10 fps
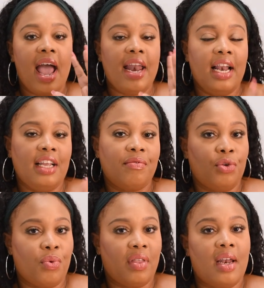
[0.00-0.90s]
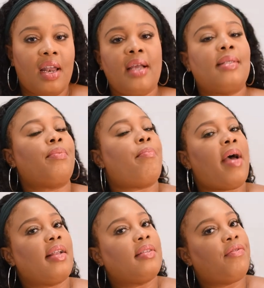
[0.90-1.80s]
and it leaves you with a nice
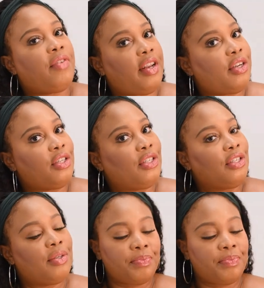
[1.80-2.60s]
matte finish.